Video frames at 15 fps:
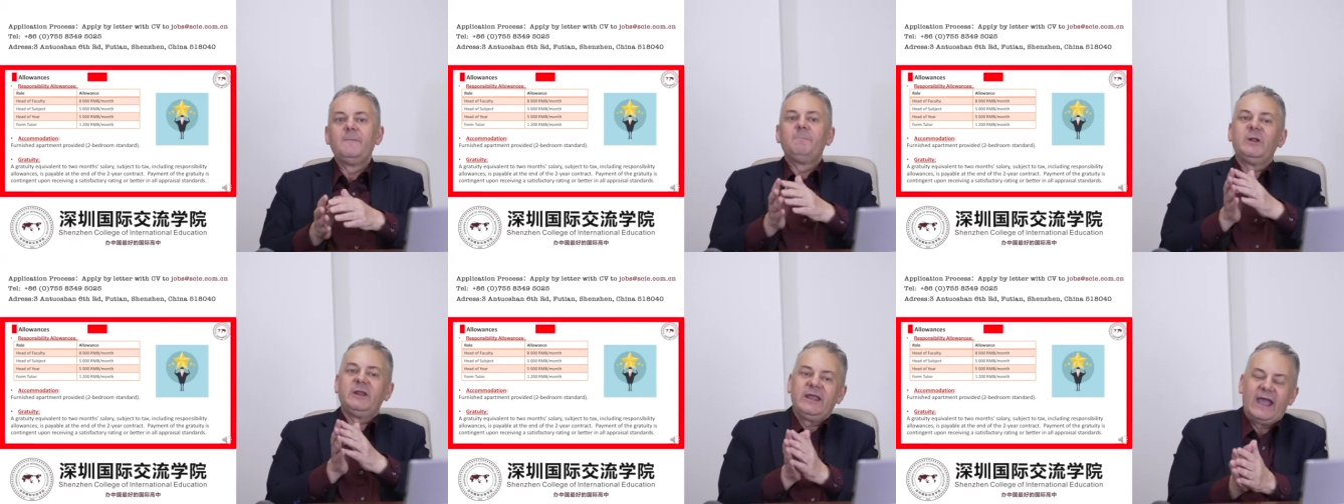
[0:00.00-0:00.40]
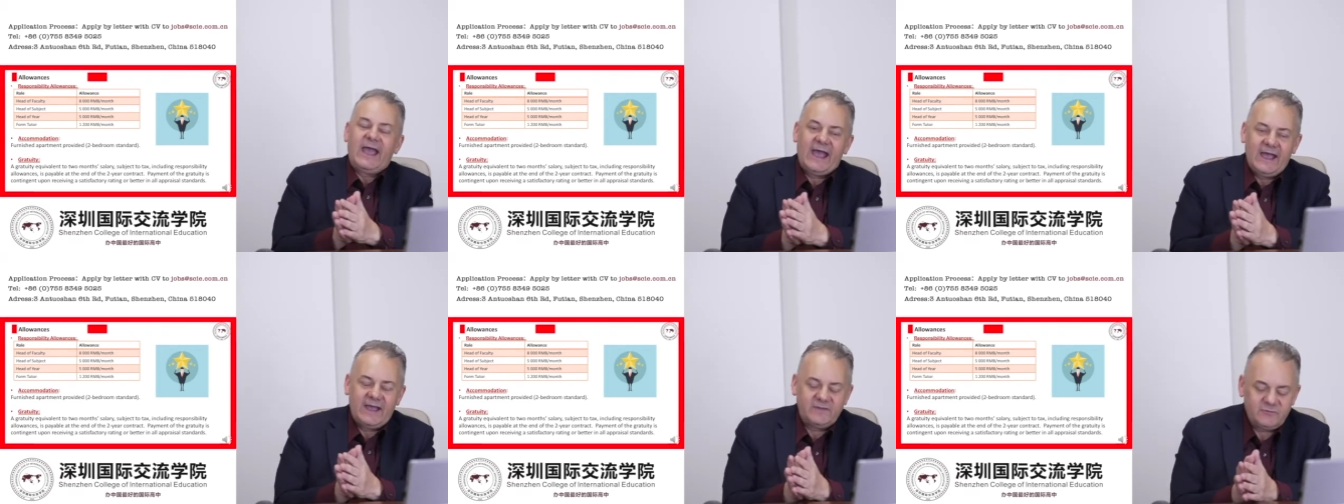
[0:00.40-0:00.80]
But it
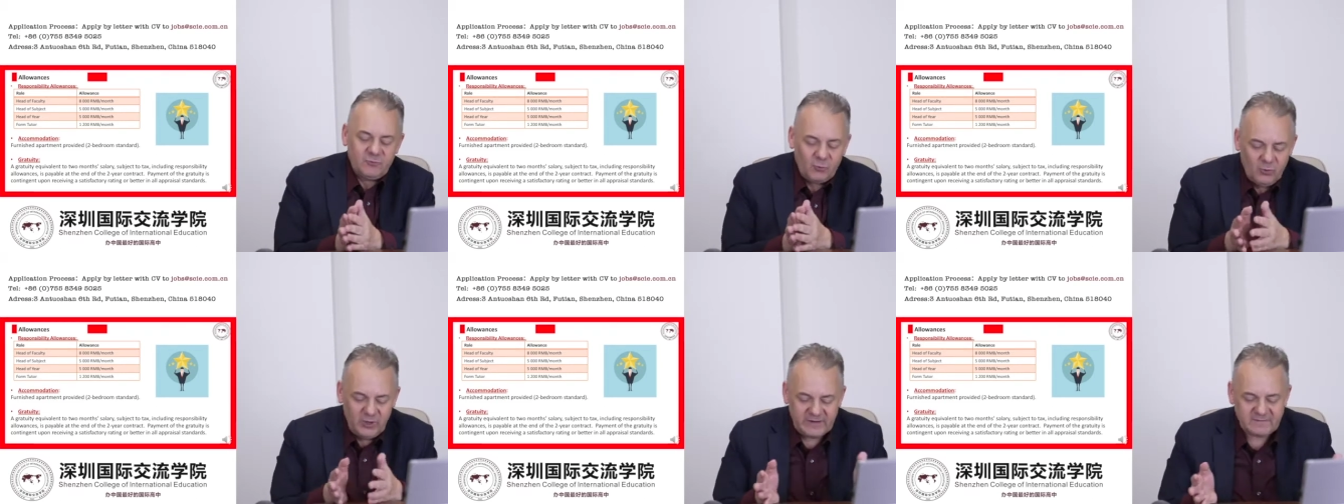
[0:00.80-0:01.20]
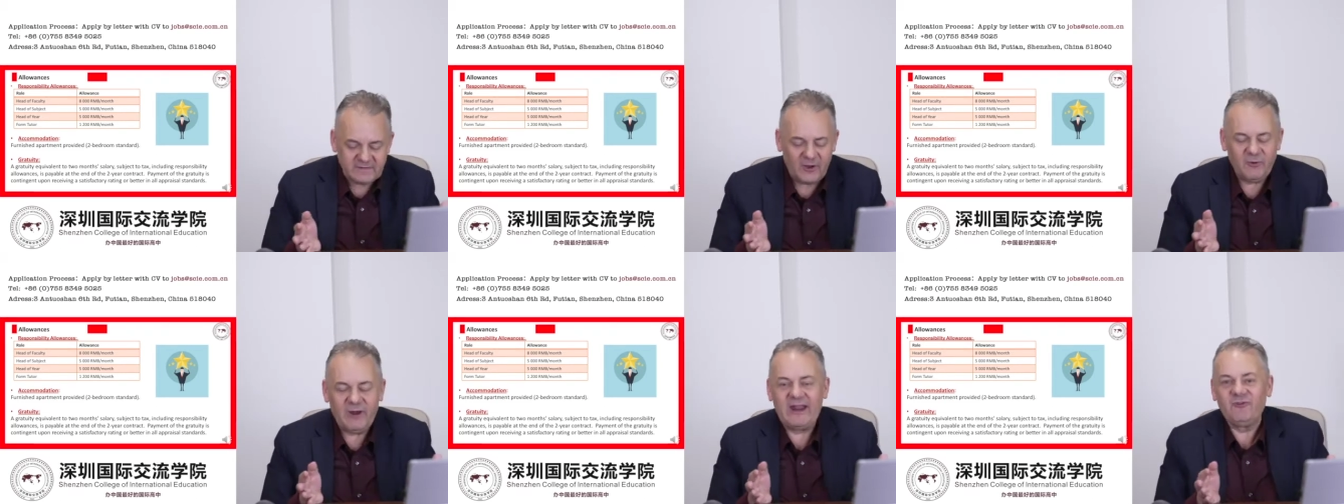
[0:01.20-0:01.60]
has all its
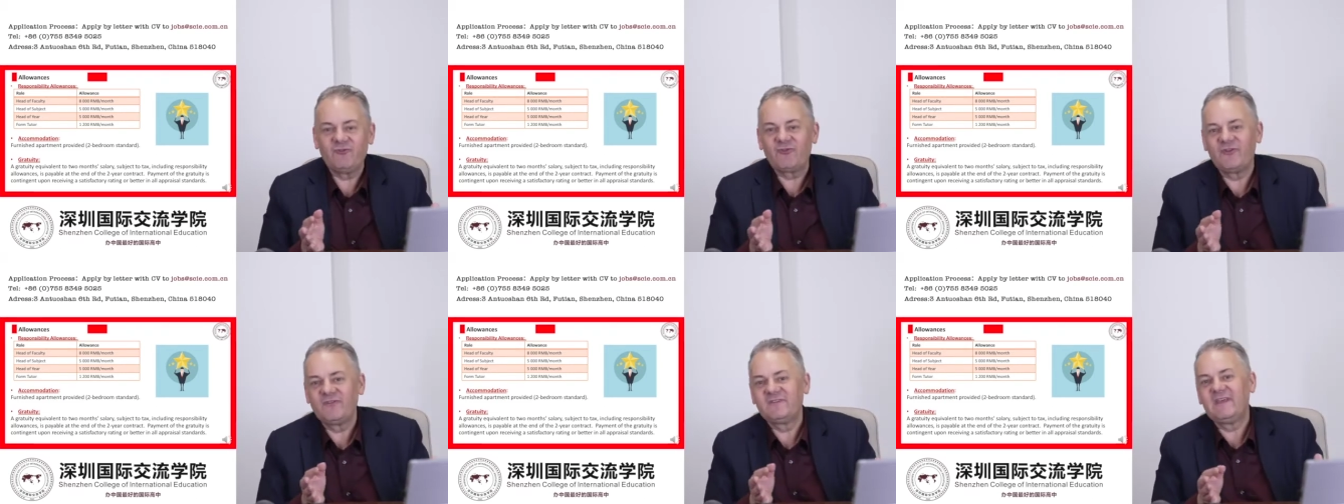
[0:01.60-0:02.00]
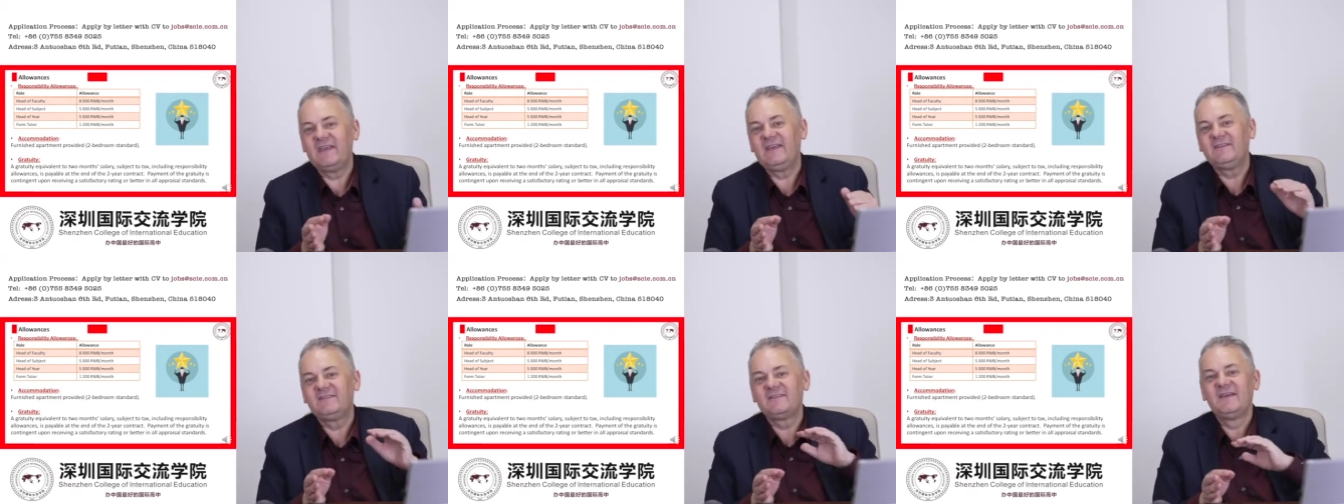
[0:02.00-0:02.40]
own
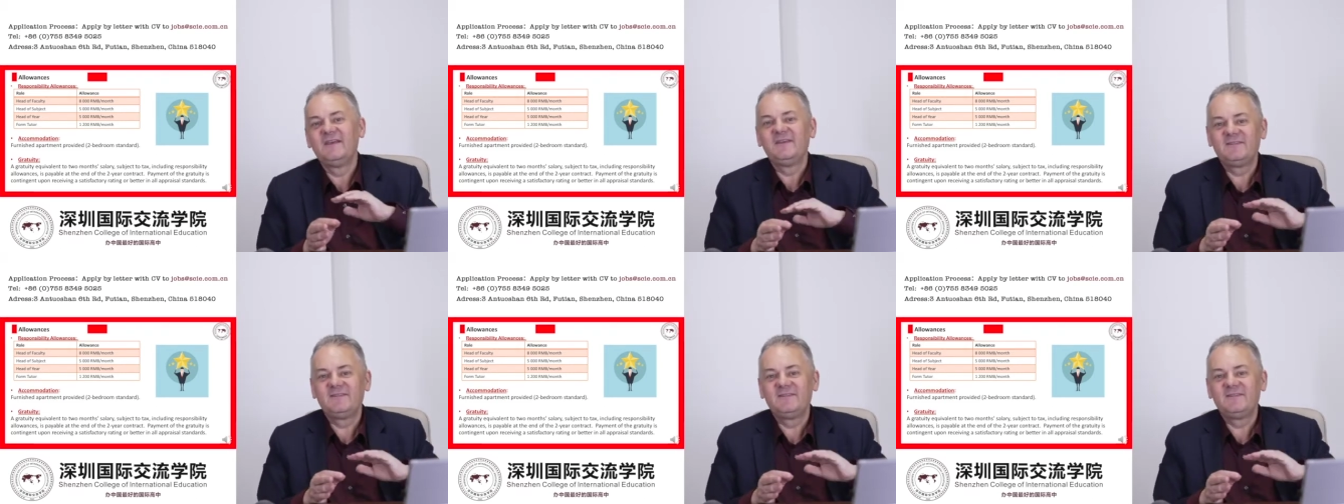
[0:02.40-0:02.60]
entrances,